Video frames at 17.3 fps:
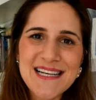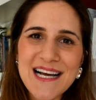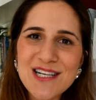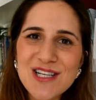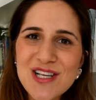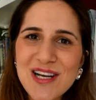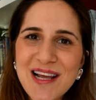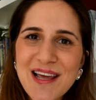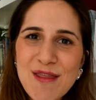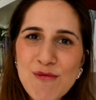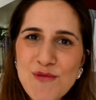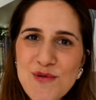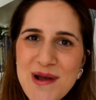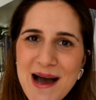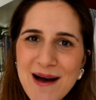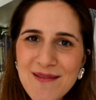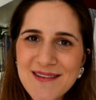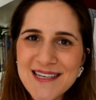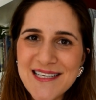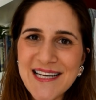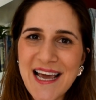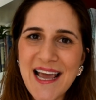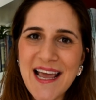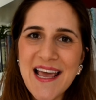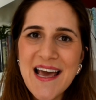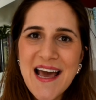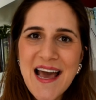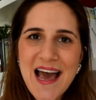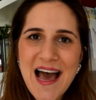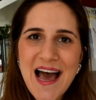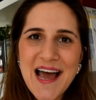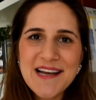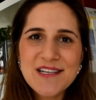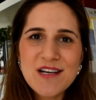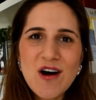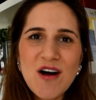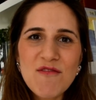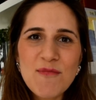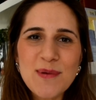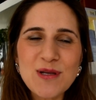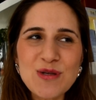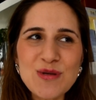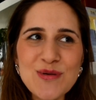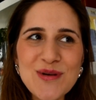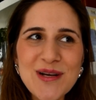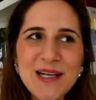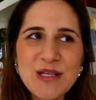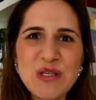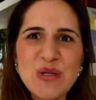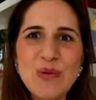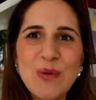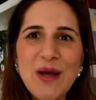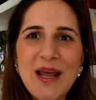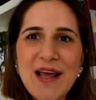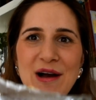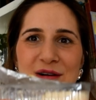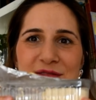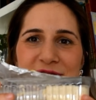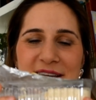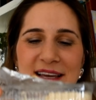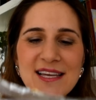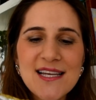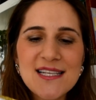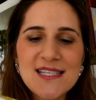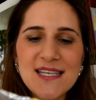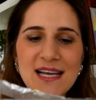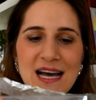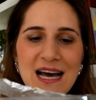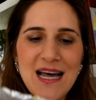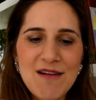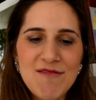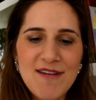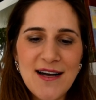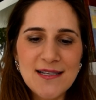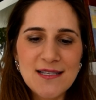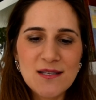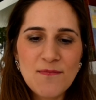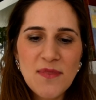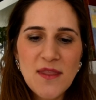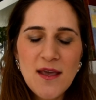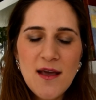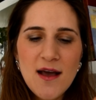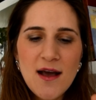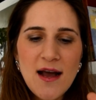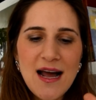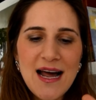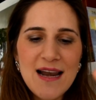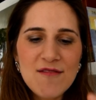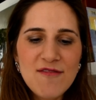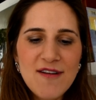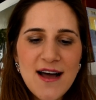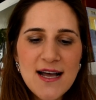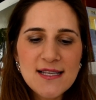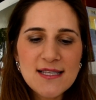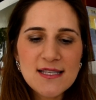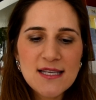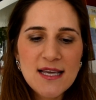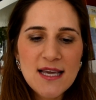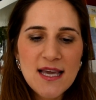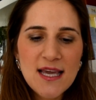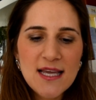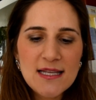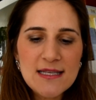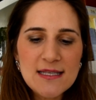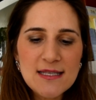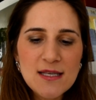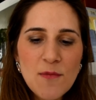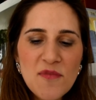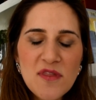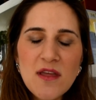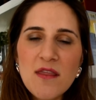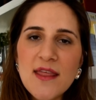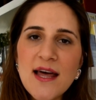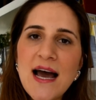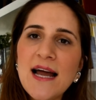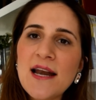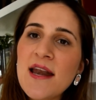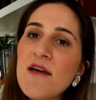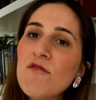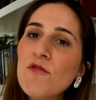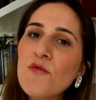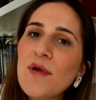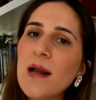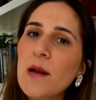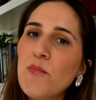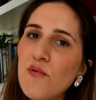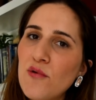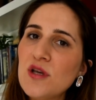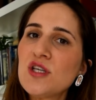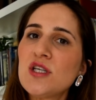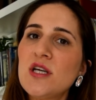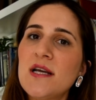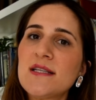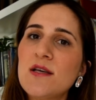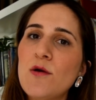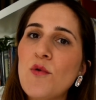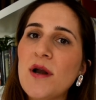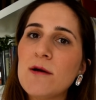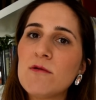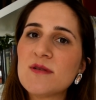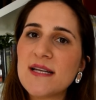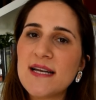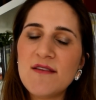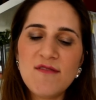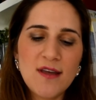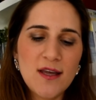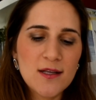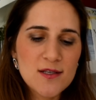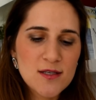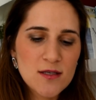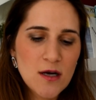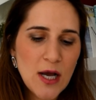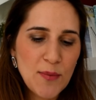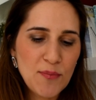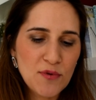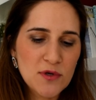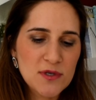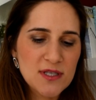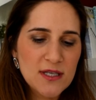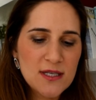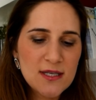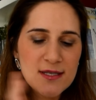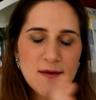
actually throughout the day, and I've been truly enjoying of eating halvas. Halvas, it's something that I never really appreciated when I was living in Cyprus. It